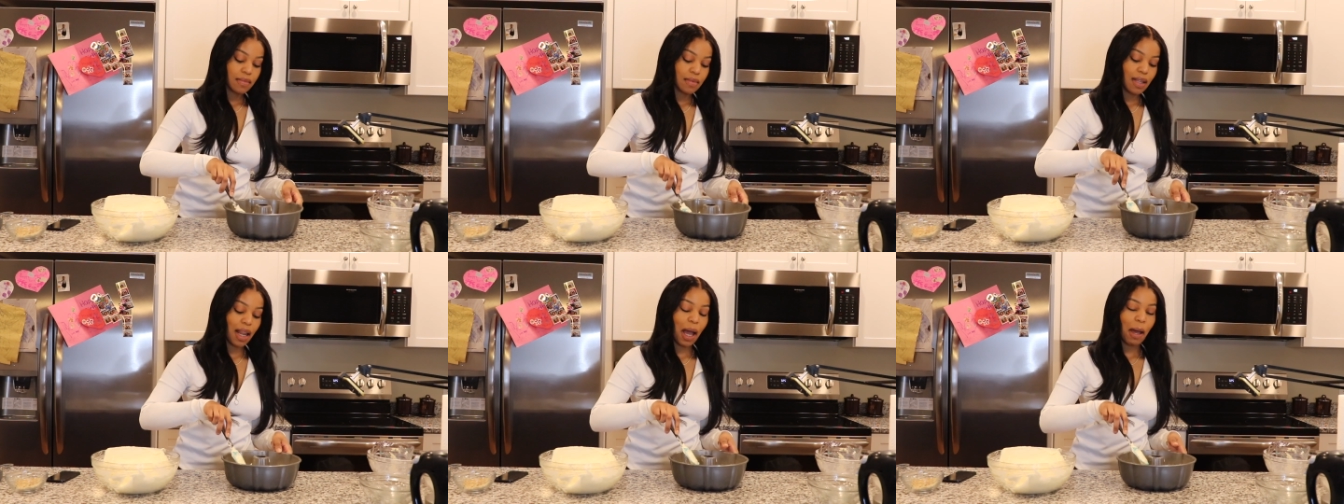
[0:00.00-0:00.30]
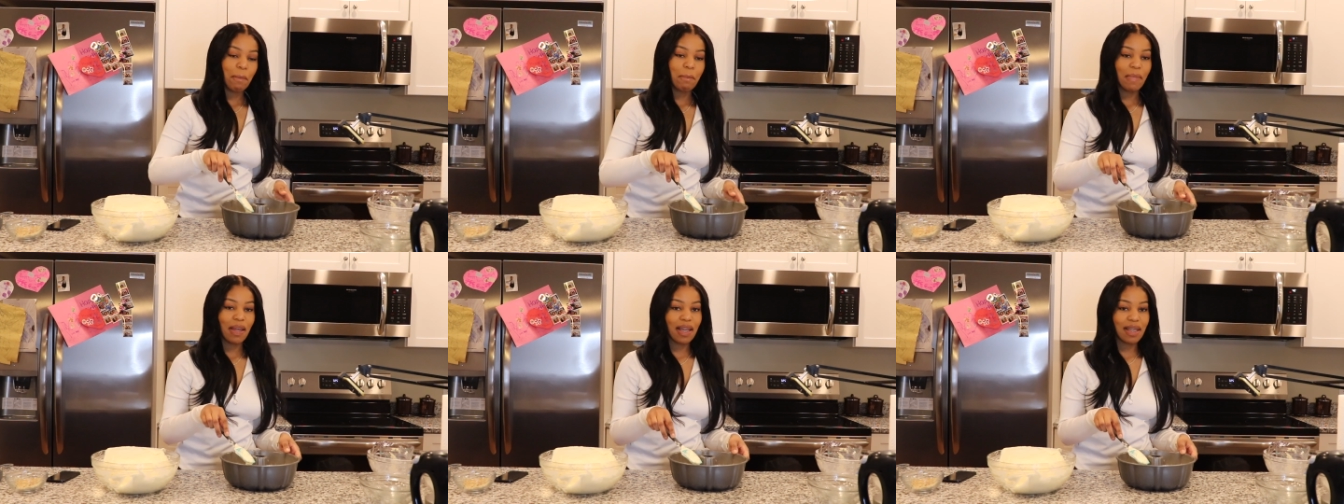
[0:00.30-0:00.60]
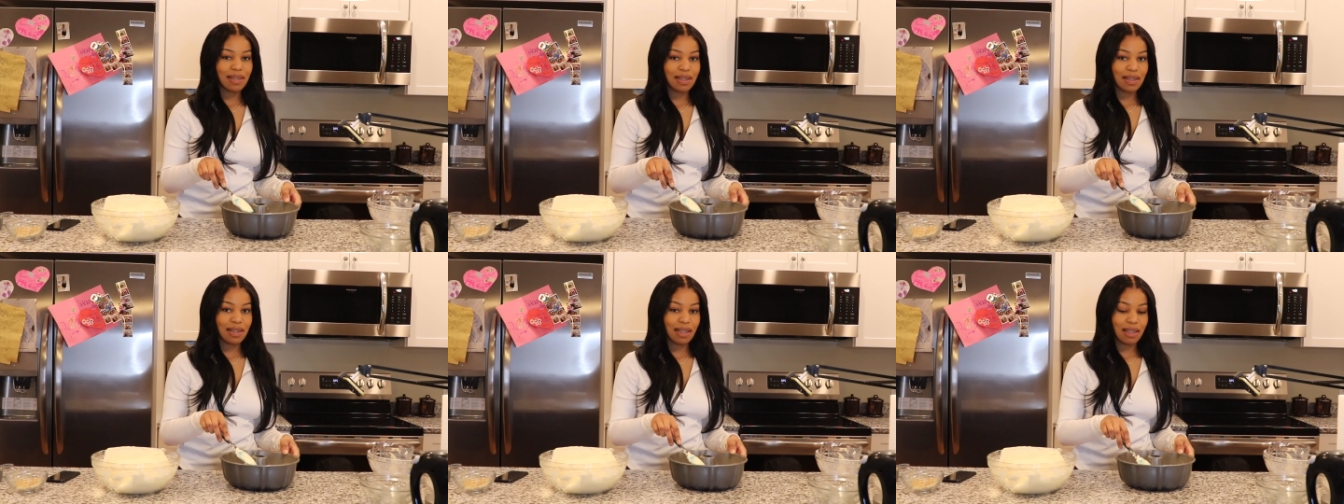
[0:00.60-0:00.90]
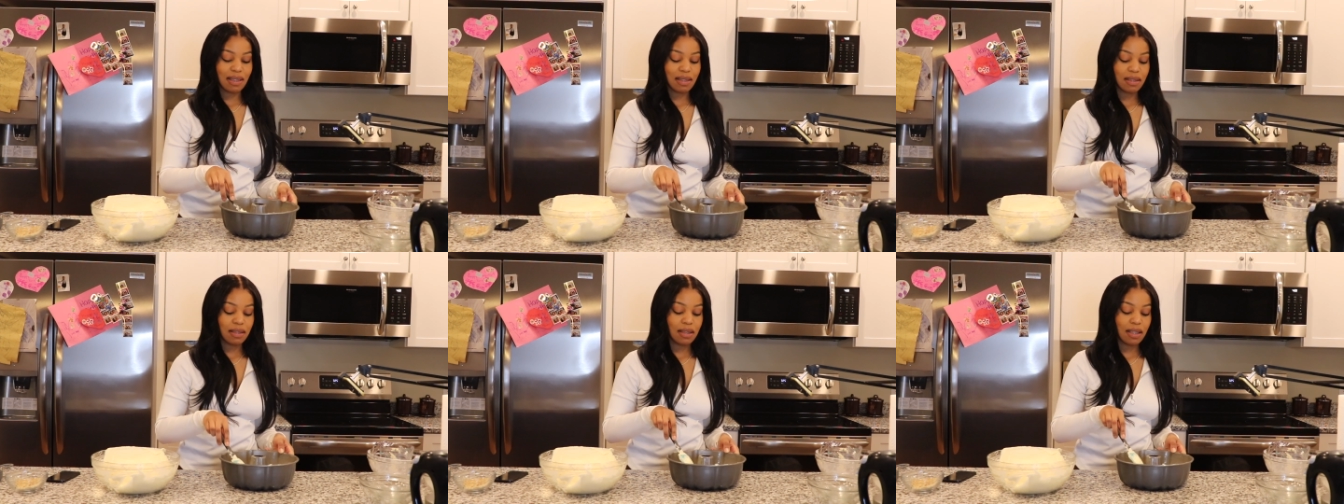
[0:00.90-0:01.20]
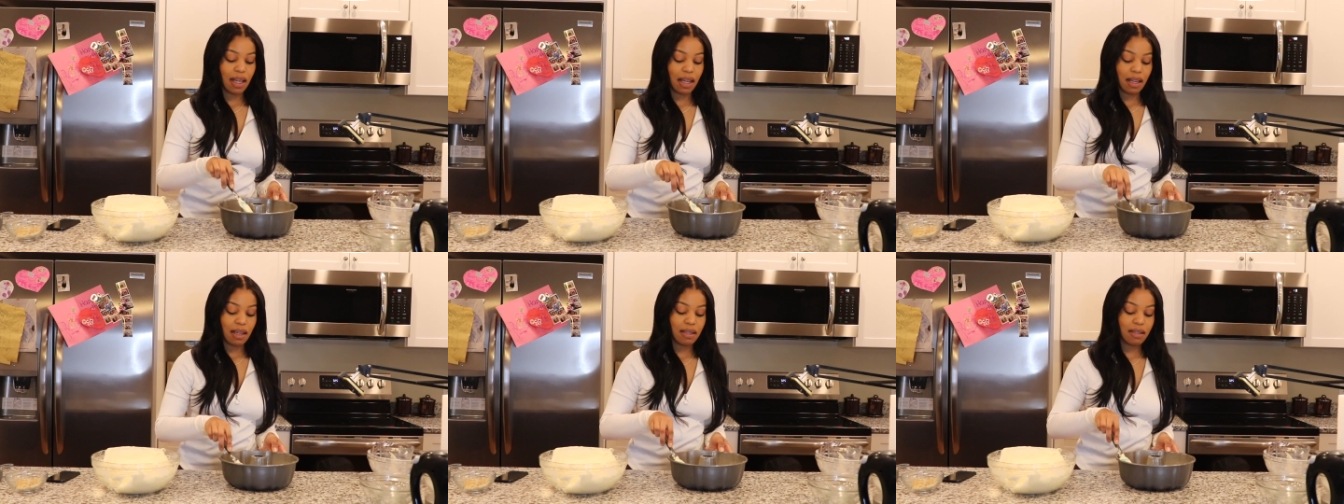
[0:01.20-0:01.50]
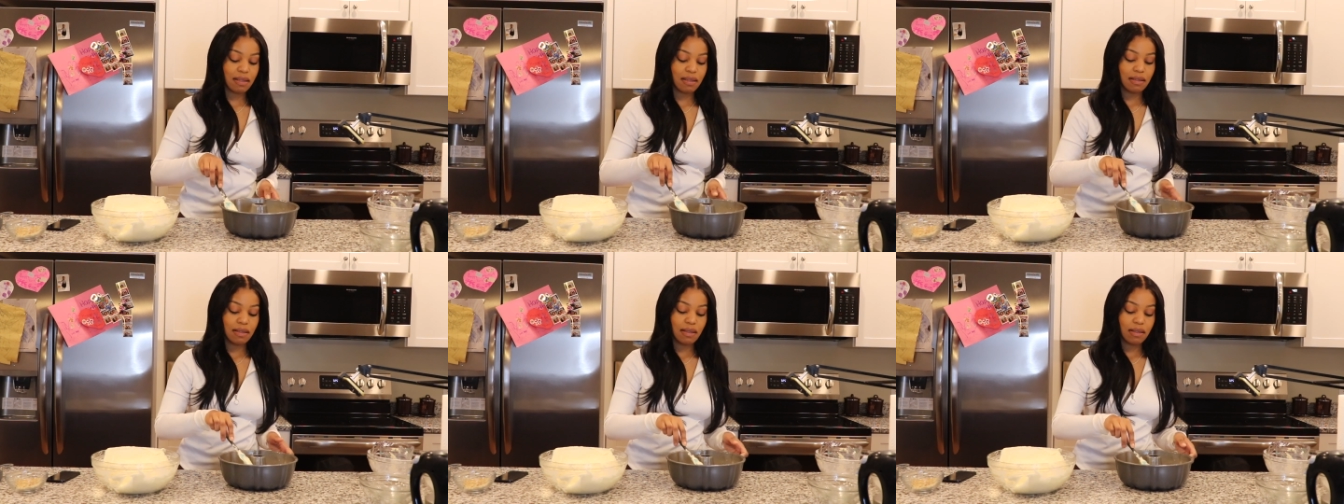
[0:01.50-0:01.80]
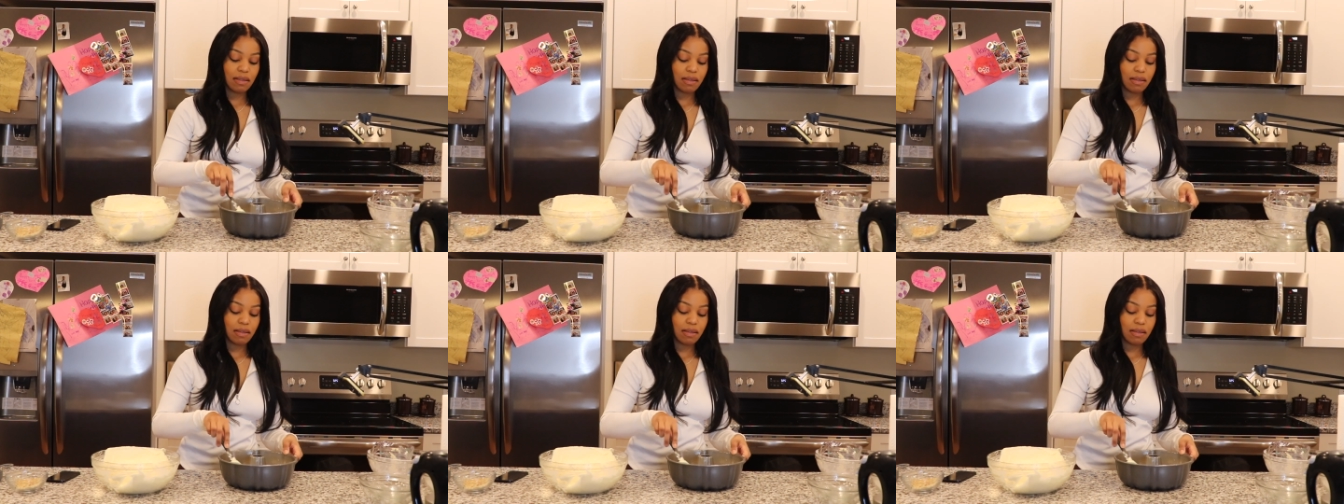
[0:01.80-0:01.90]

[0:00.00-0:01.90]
Not mix it, like, you